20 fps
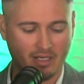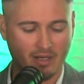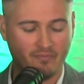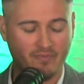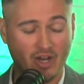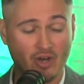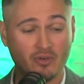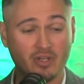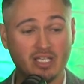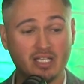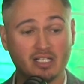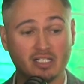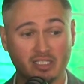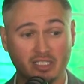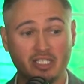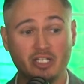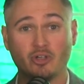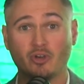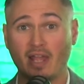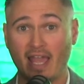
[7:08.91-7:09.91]
a very
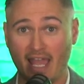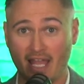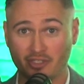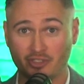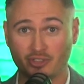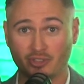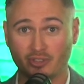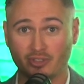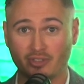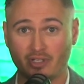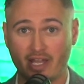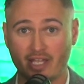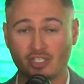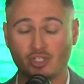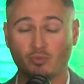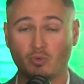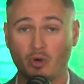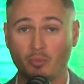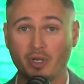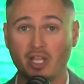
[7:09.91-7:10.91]
clear answer
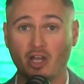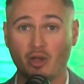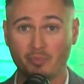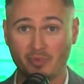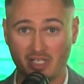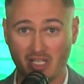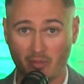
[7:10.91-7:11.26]
as to what would help